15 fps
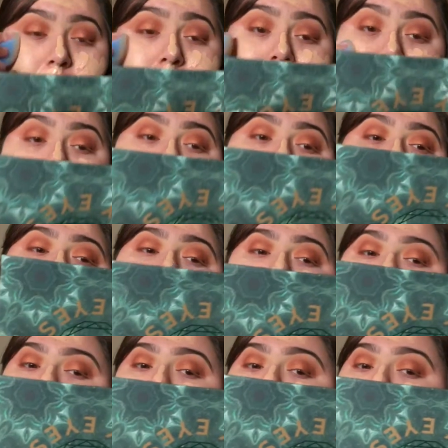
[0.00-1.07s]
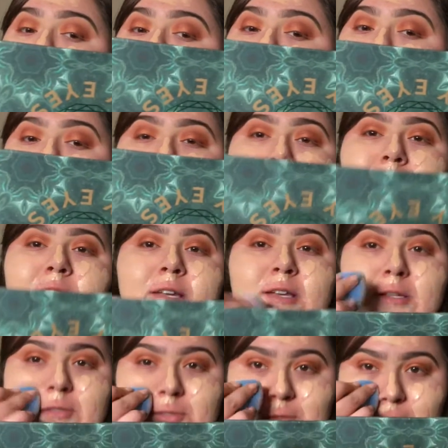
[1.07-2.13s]
And this sponge went viral when
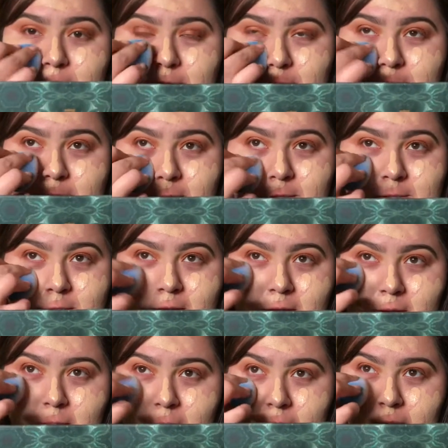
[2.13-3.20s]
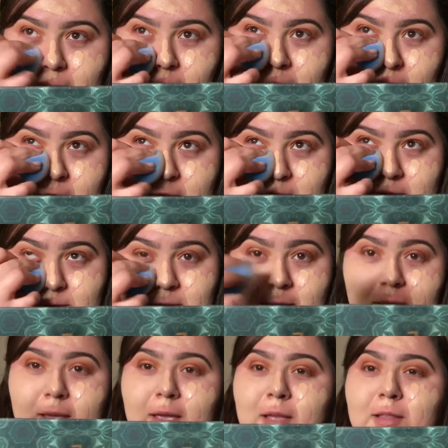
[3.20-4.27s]
Nikki Tutorial started talking about it because
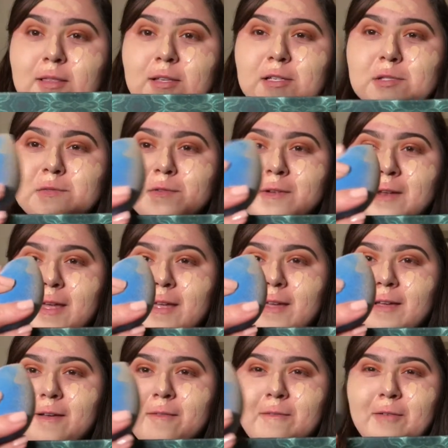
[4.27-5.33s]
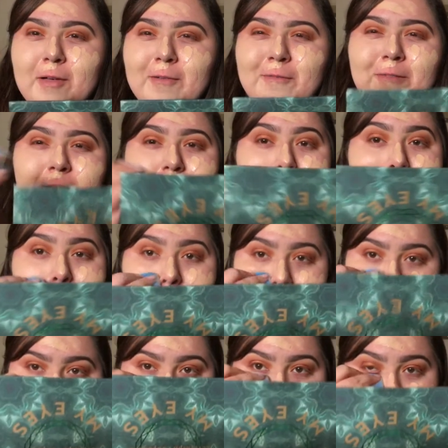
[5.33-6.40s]
it does feel like velvet.
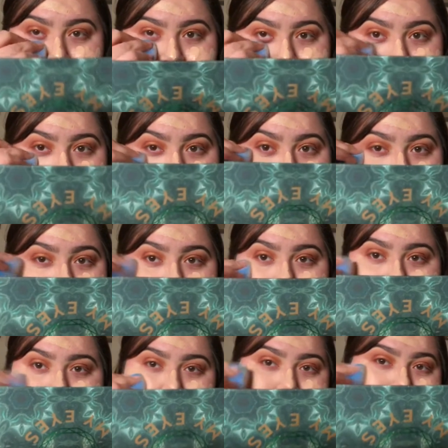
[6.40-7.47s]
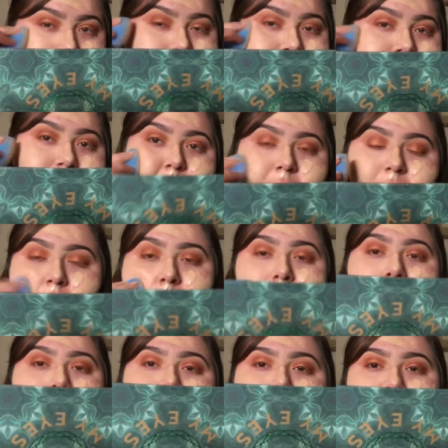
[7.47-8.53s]
It is not like the
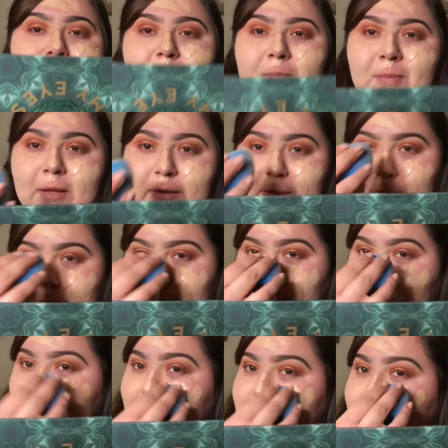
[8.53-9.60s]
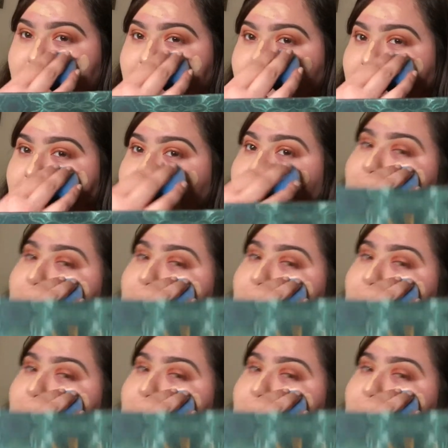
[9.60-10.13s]
Beauty Blender, the Real Technique